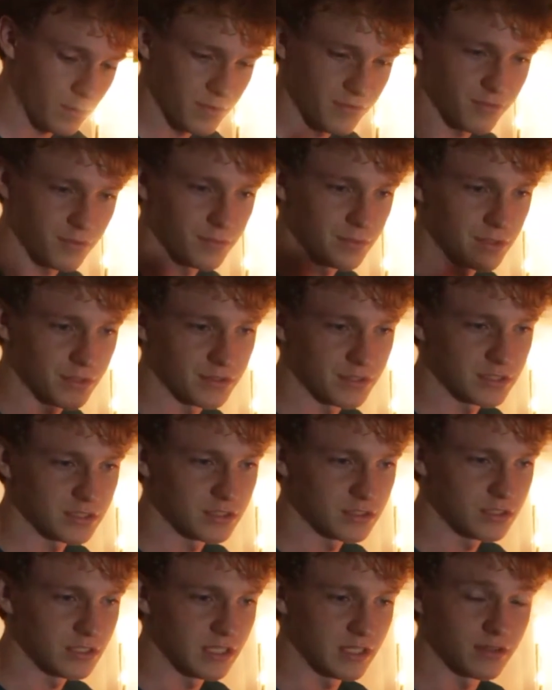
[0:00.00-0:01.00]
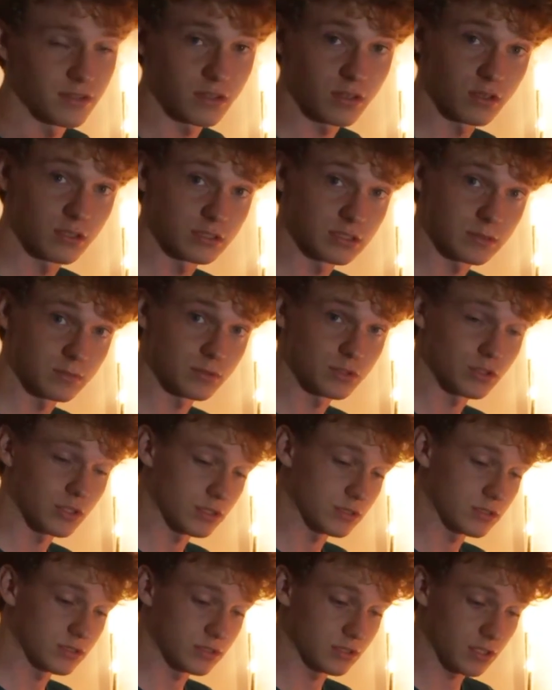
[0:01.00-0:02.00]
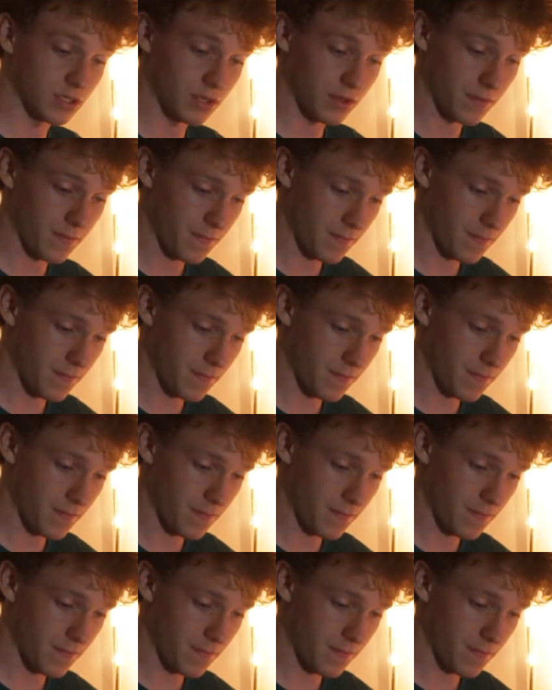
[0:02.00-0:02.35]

be filming on this to get the close-up shots. So